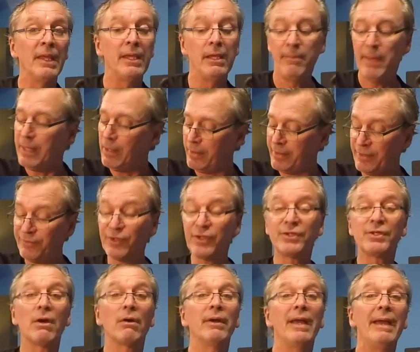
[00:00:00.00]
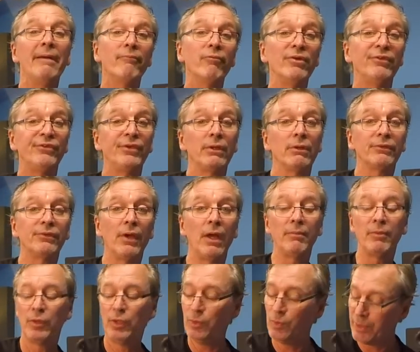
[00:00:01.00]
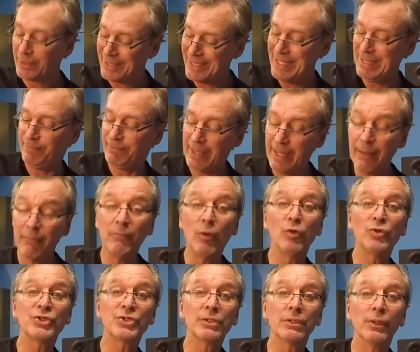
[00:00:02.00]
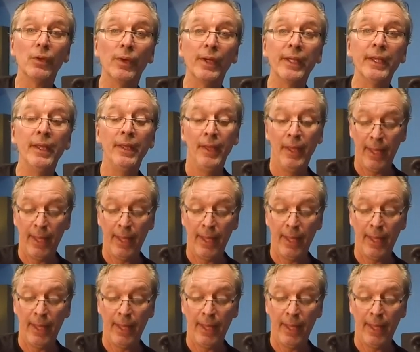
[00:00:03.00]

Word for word: He may not hit the guitar every single time, but you want to keep that motion going.